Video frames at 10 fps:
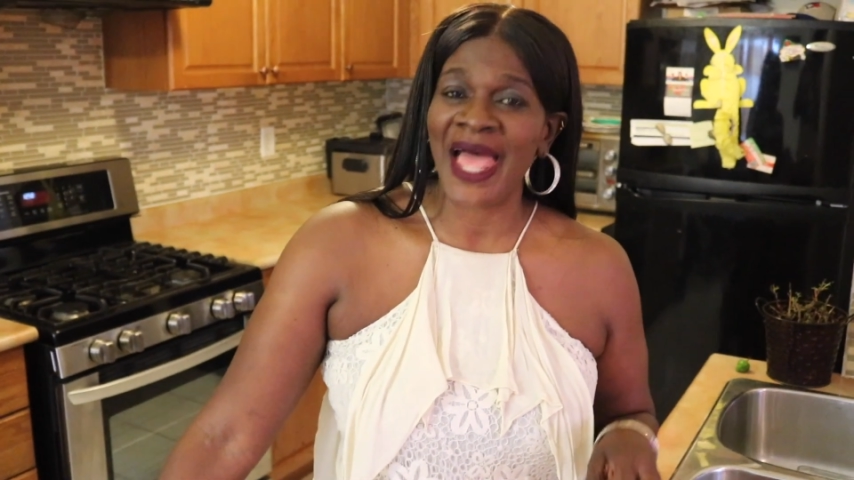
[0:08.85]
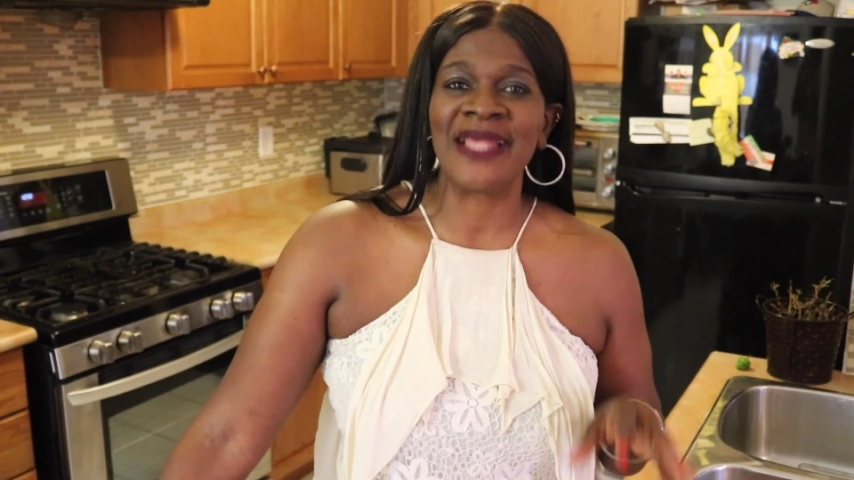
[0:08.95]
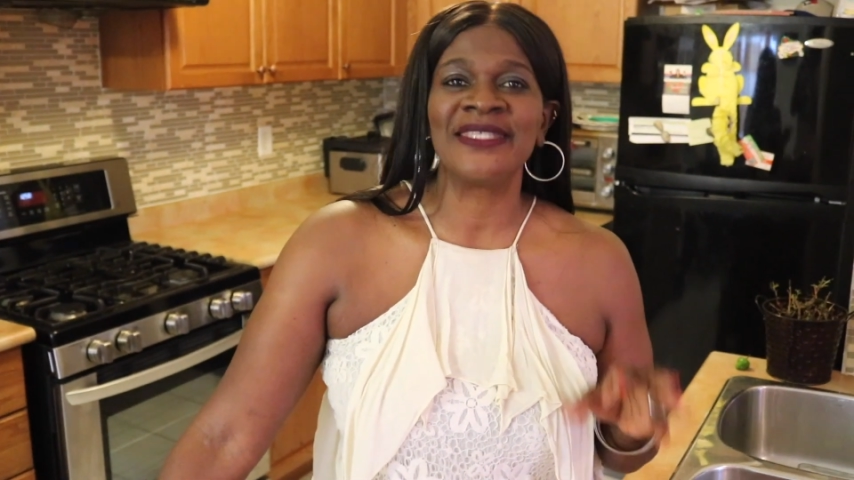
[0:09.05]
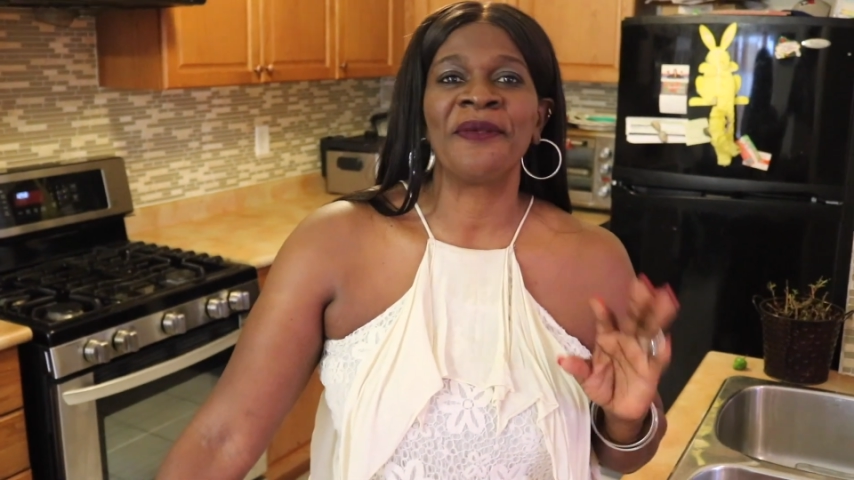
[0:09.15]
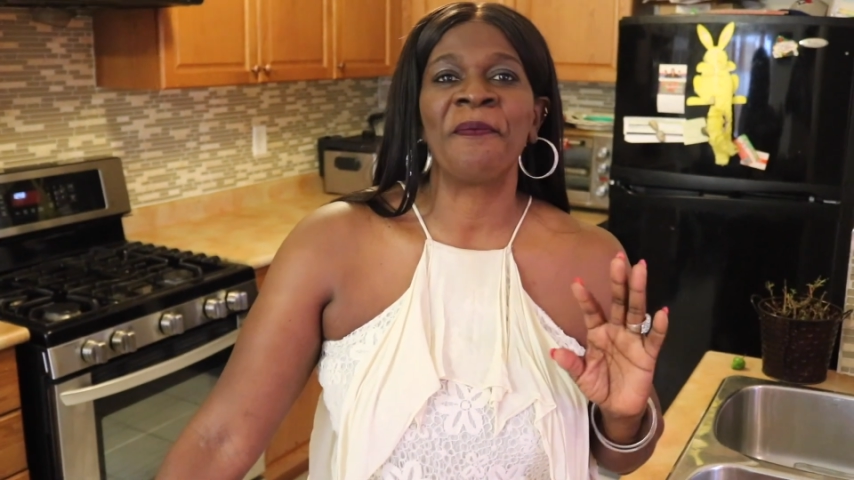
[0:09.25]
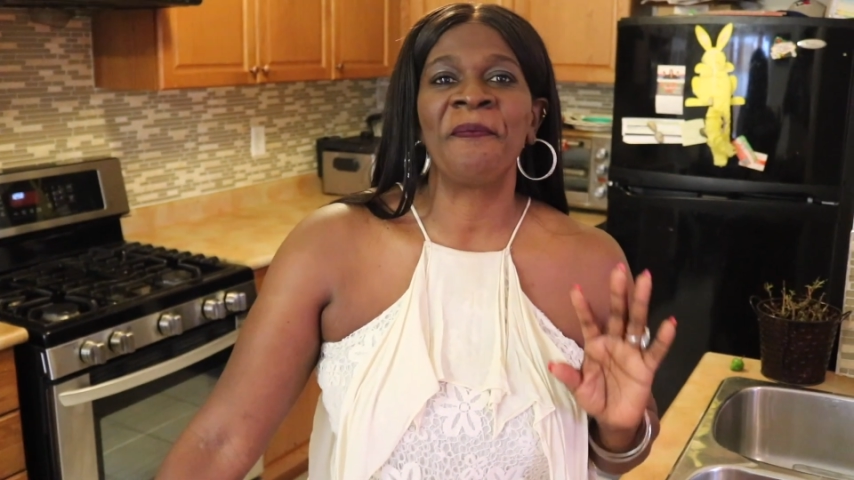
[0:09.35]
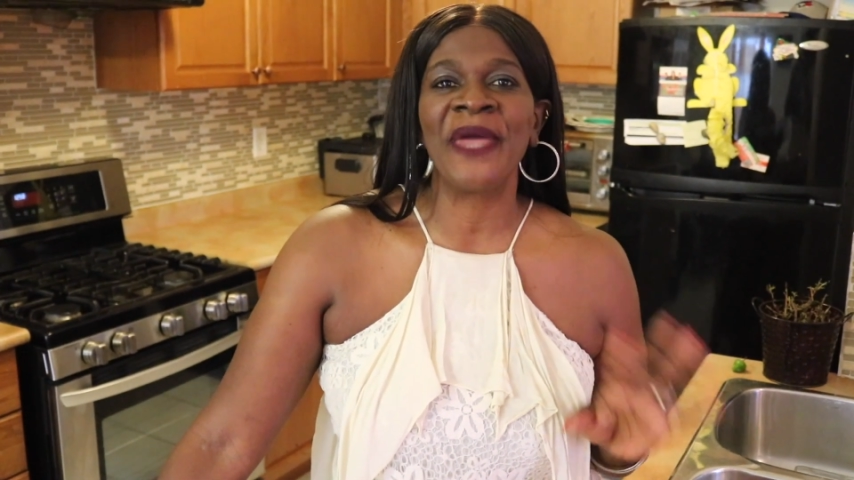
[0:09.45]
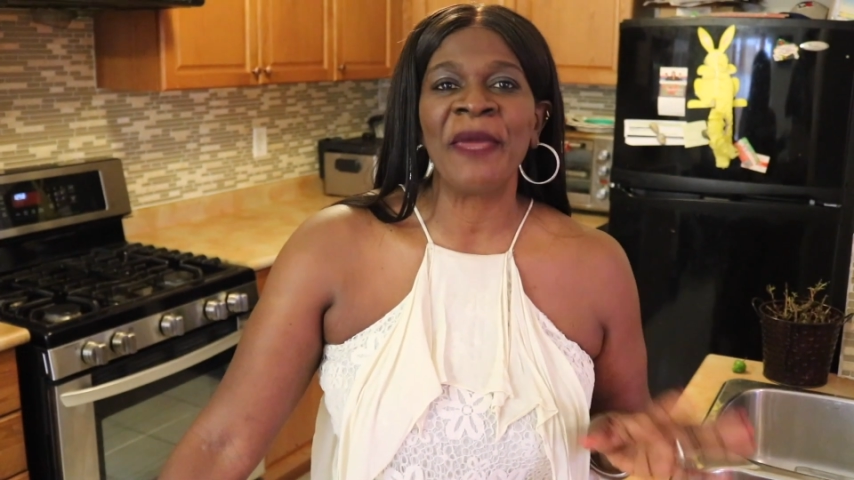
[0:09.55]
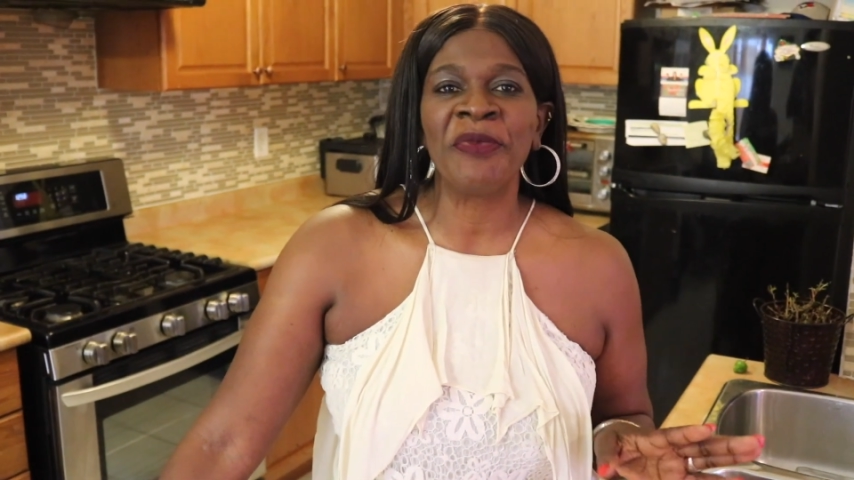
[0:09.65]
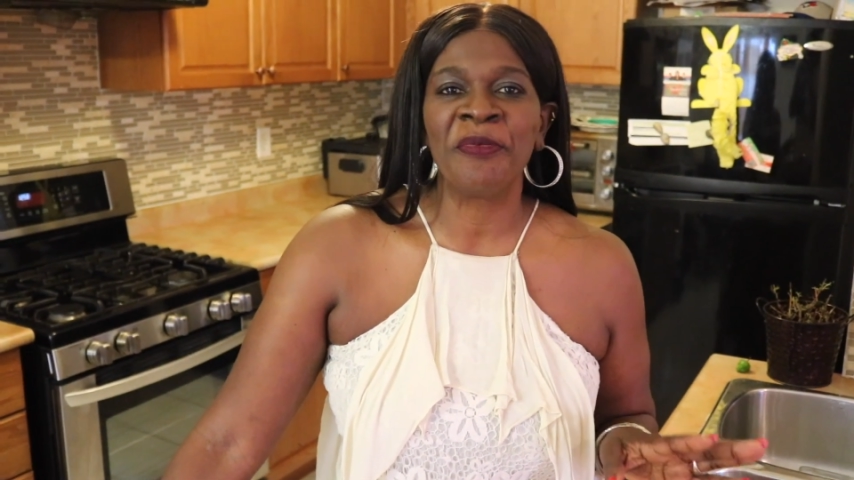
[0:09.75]
as
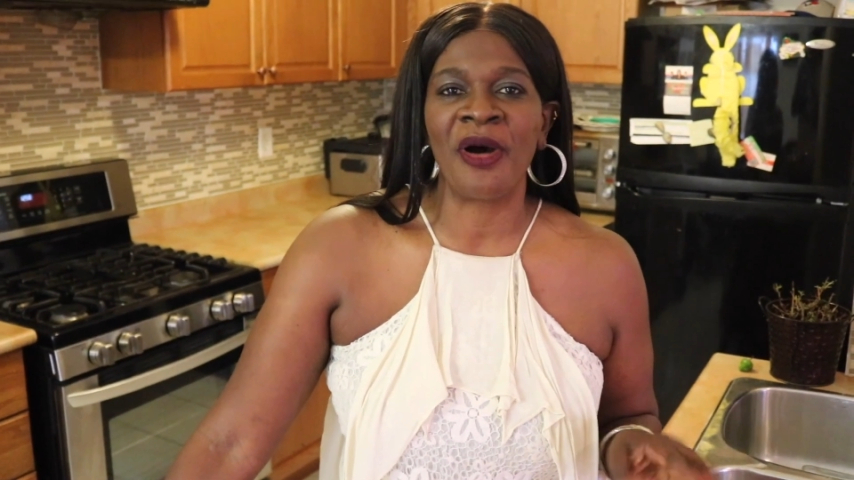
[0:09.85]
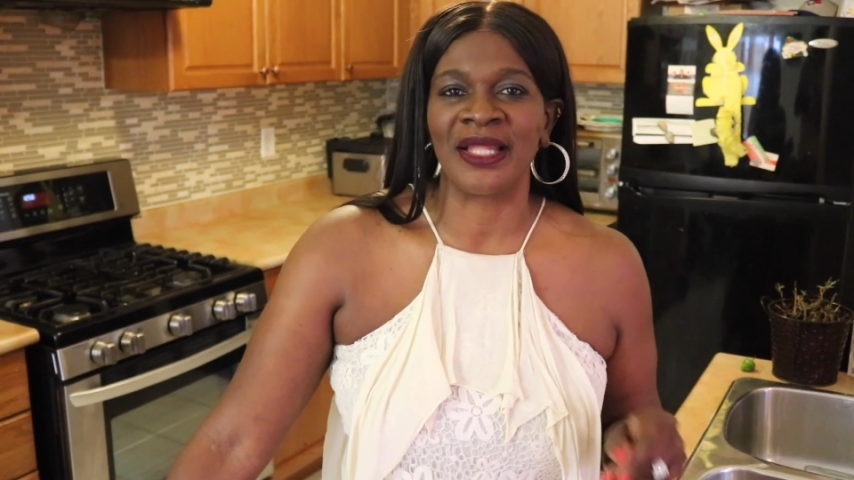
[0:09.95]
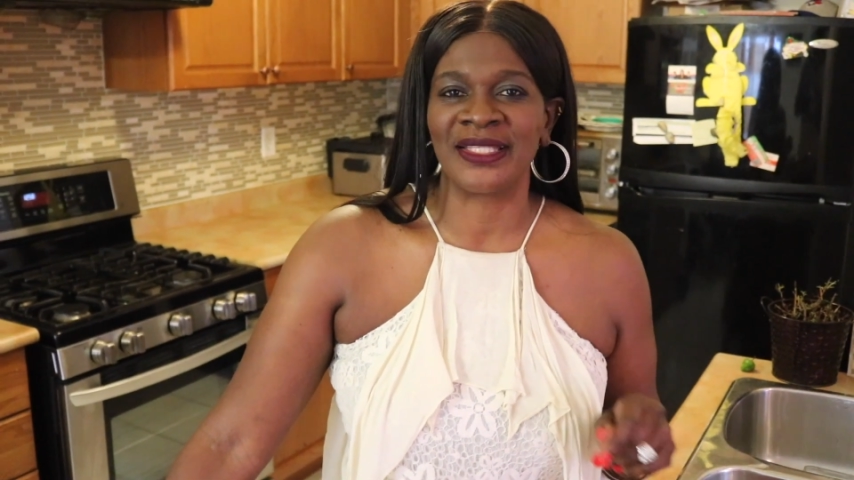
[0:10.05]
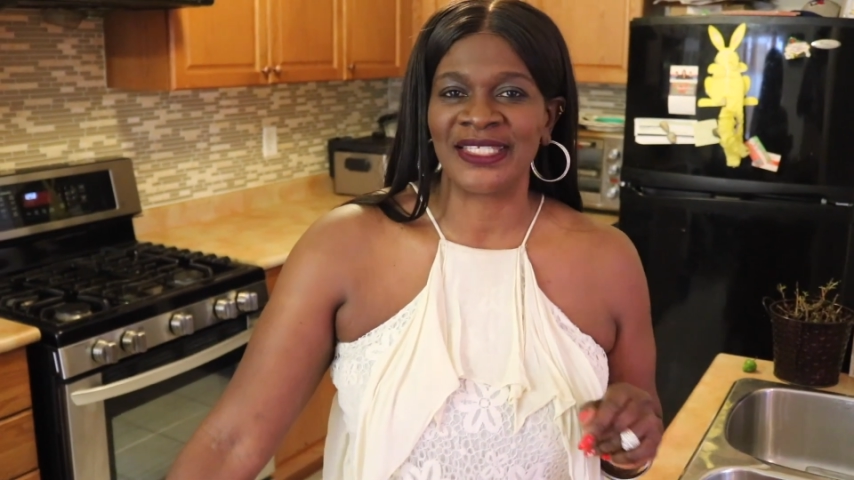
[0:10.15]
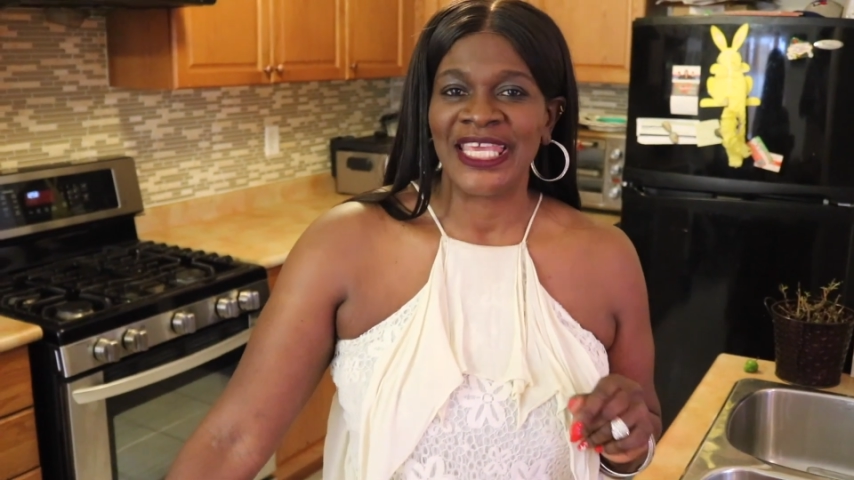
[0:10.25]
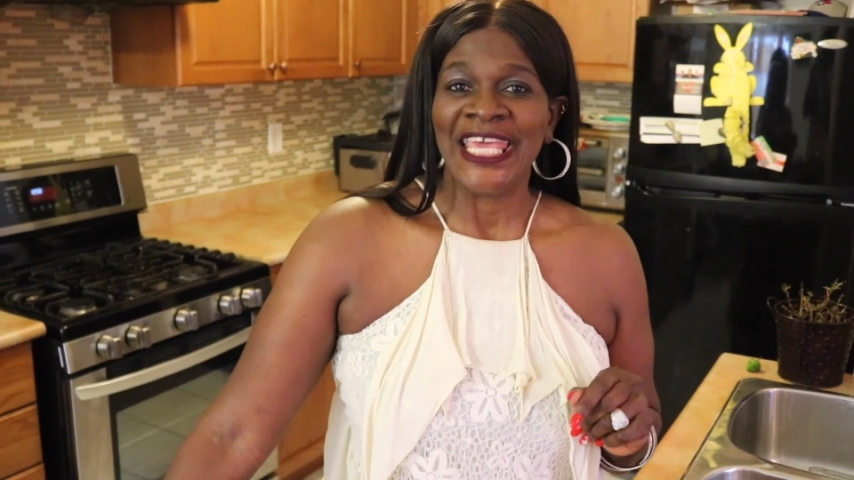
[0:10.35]
pepper pot.